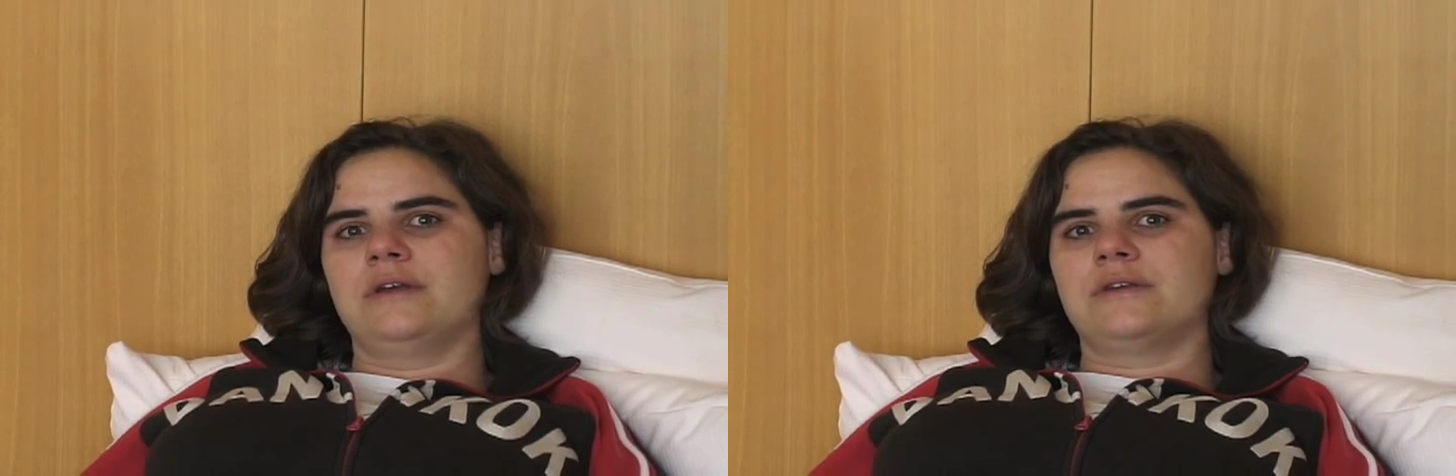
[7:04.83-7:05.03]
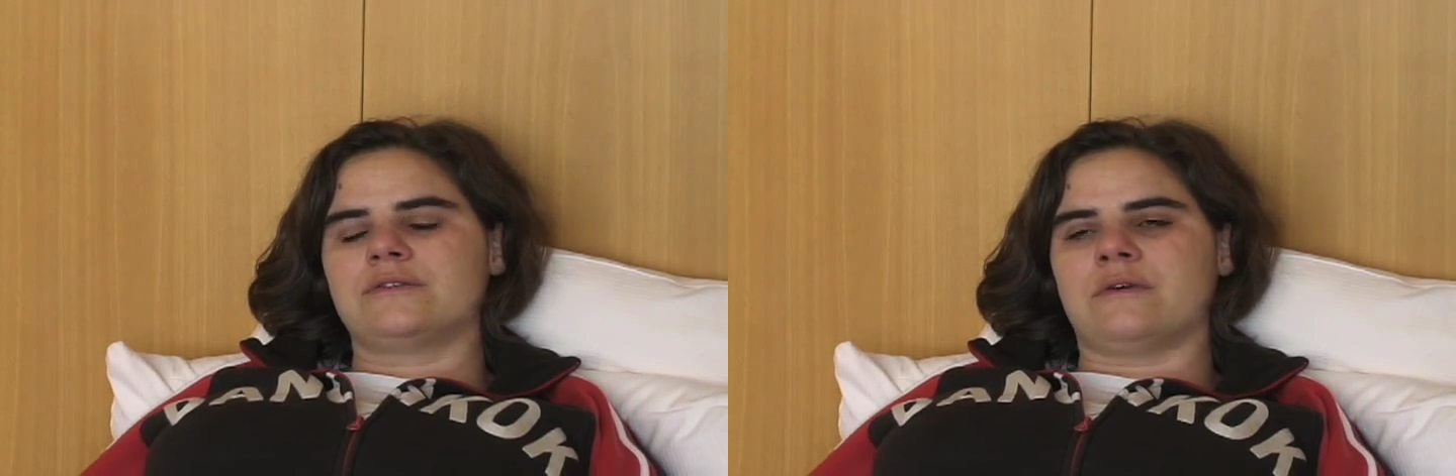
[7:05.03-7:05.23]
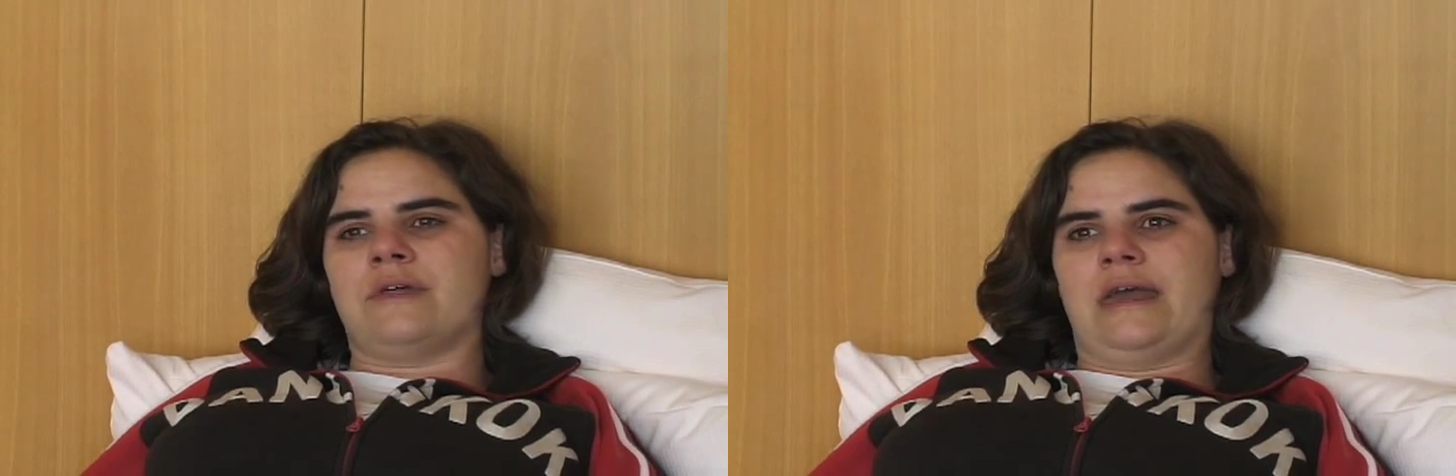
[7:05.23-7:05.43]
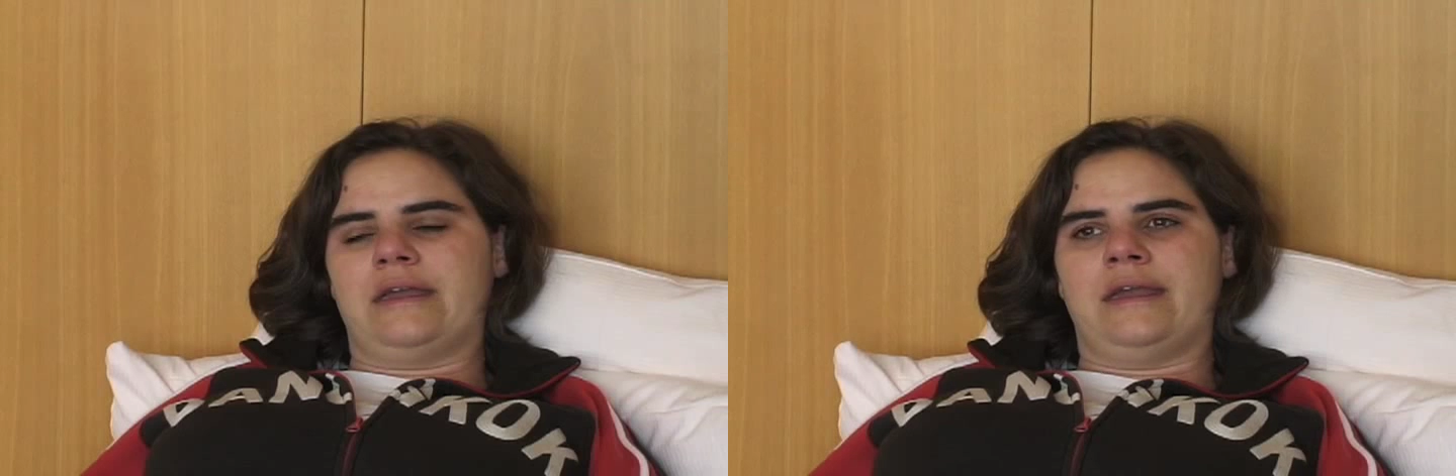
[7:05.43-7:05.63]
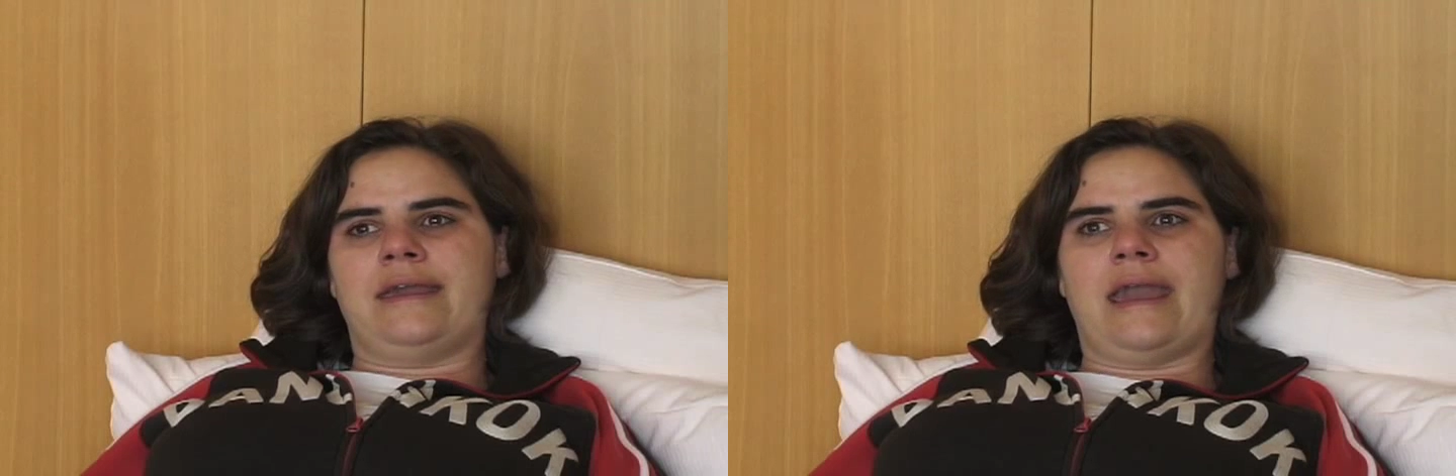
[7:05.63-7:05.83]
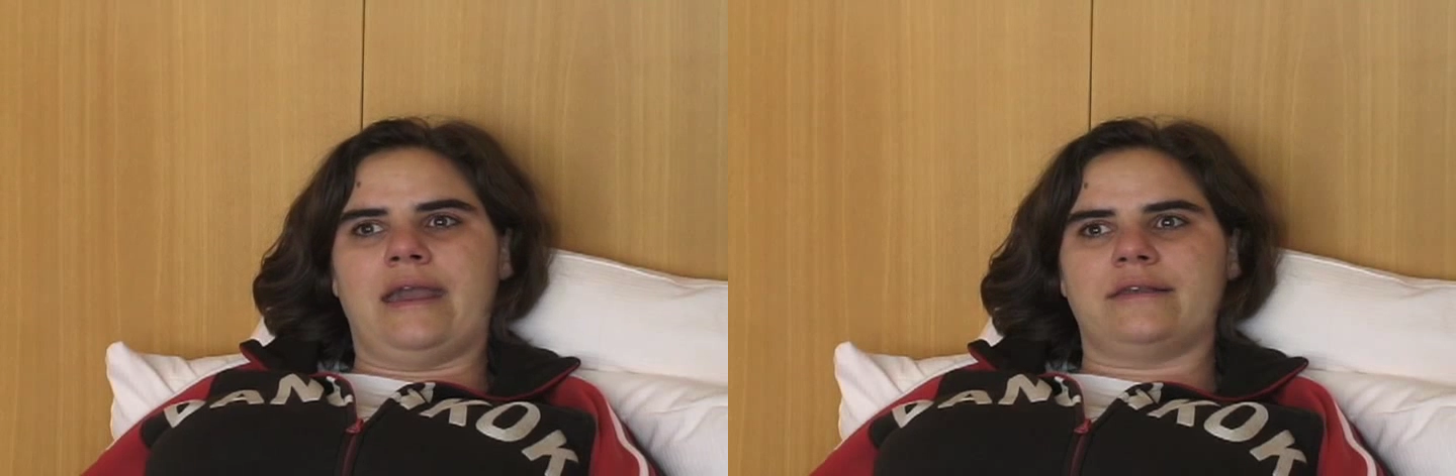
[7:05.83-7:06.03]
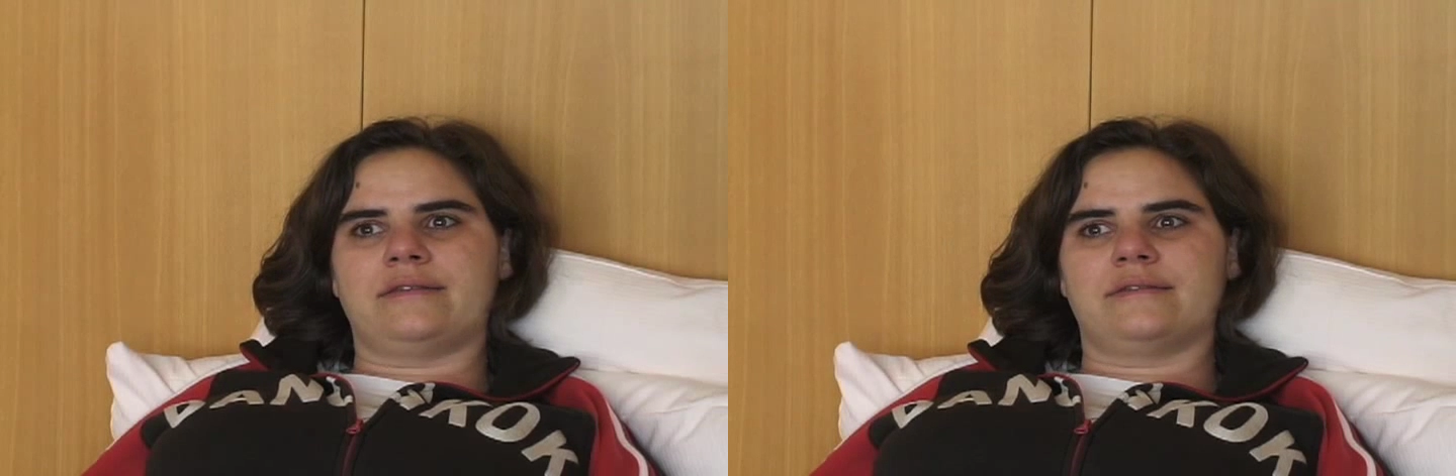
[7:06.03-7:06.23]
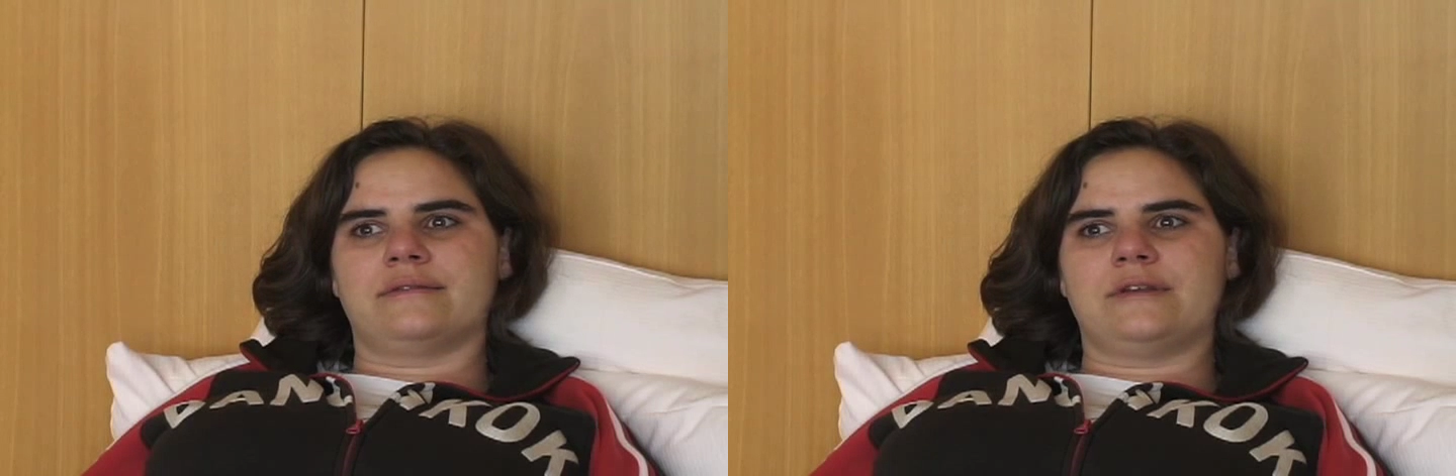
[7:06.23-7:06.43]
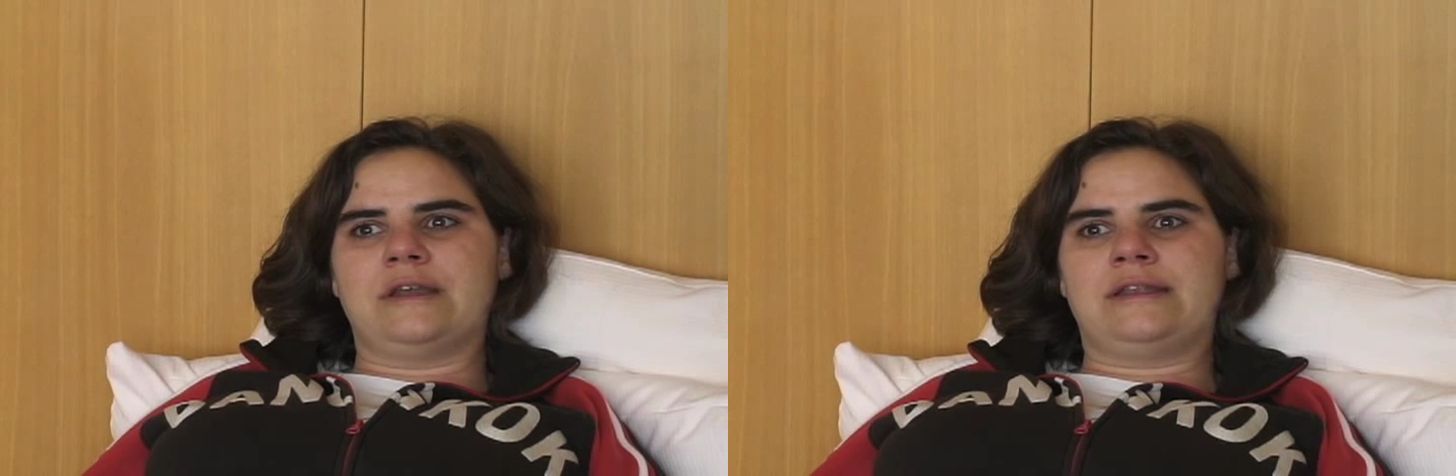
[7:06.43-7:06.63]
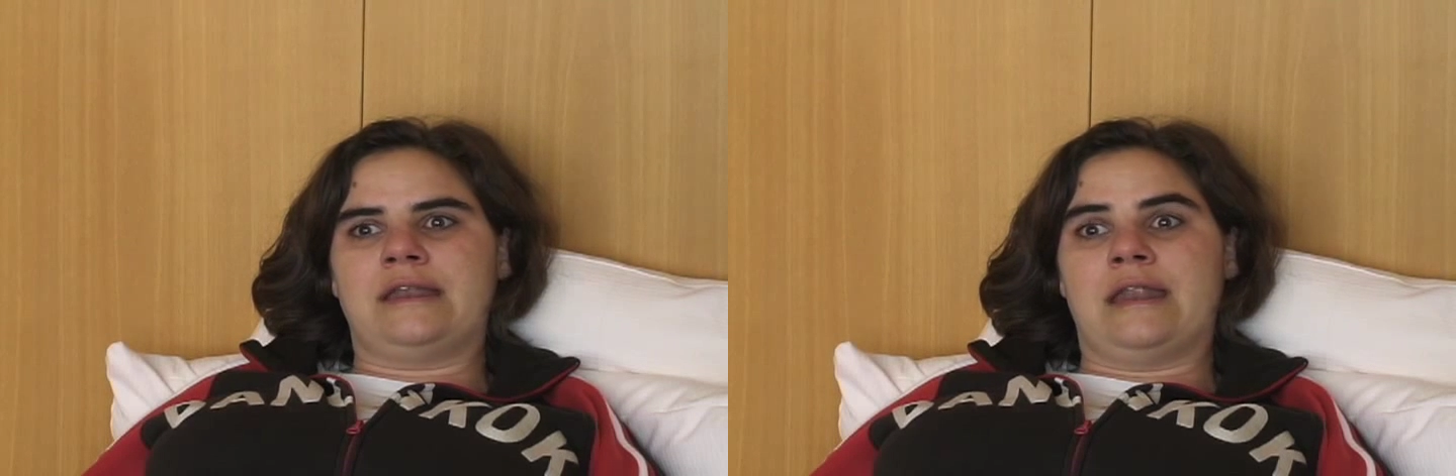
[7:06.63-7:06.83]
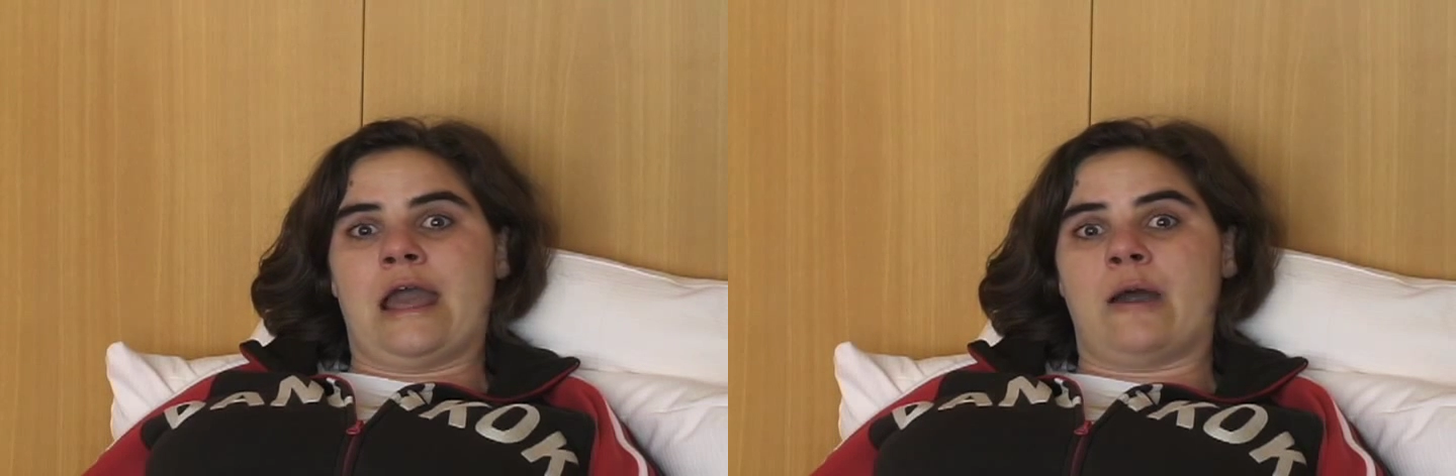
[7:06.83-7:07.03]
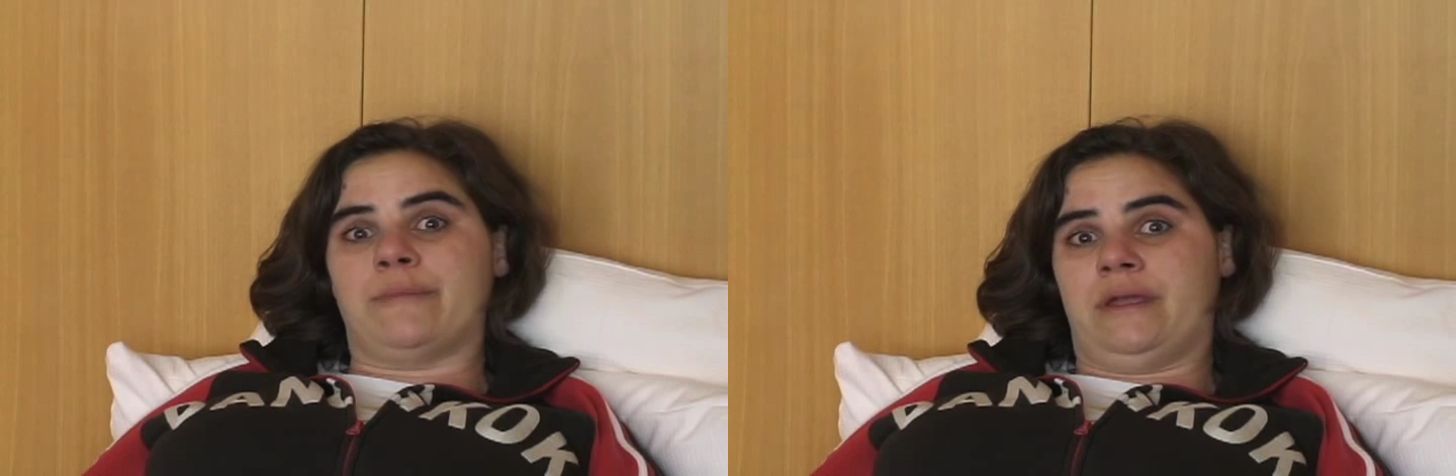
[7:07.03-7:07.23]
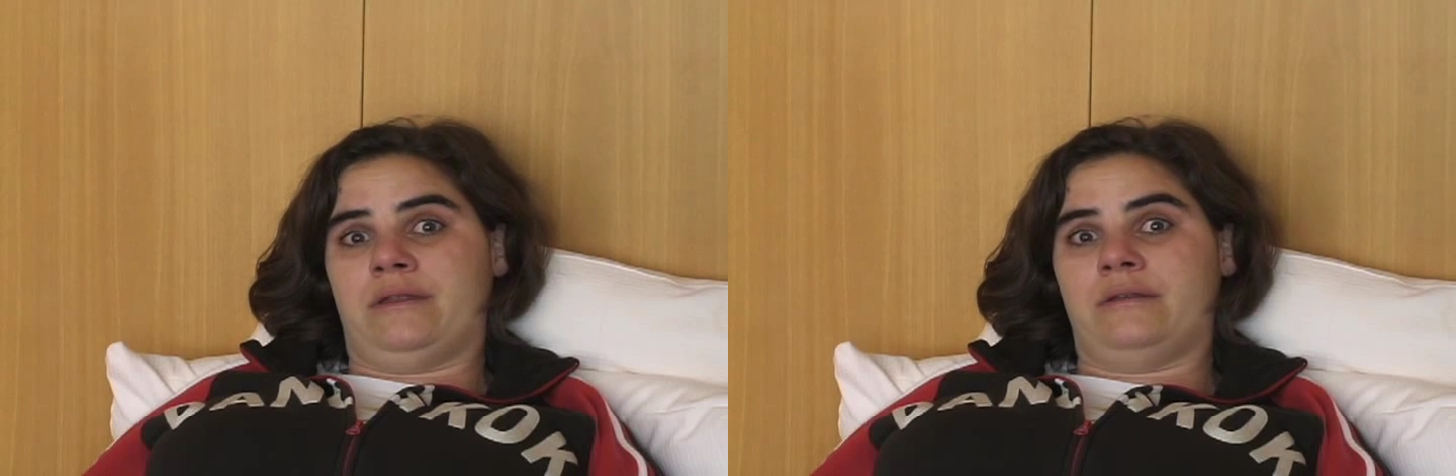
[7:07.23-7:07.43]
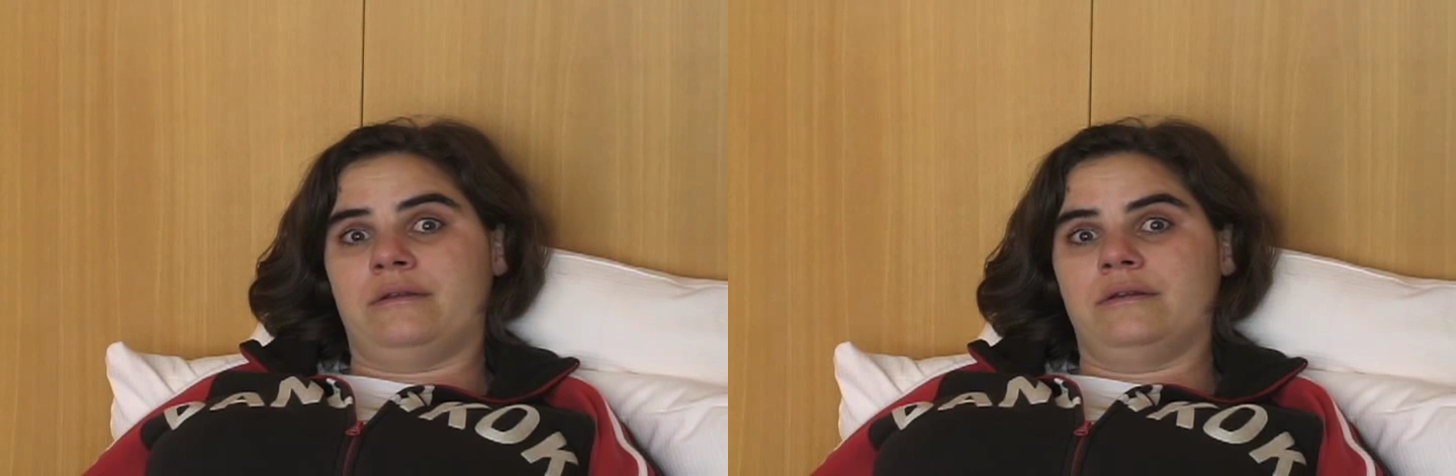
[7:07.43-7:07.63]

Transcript: so that in case it didn't happen,